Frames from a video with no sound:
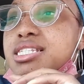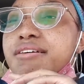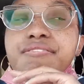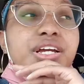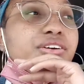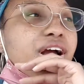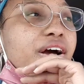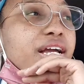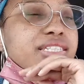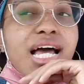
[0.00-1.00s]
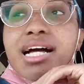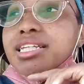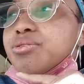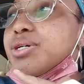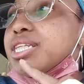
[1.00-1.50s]
to figure out
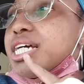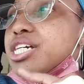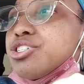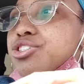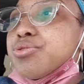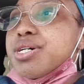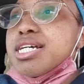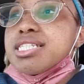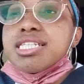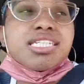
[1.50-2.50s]
exactly what the issue is.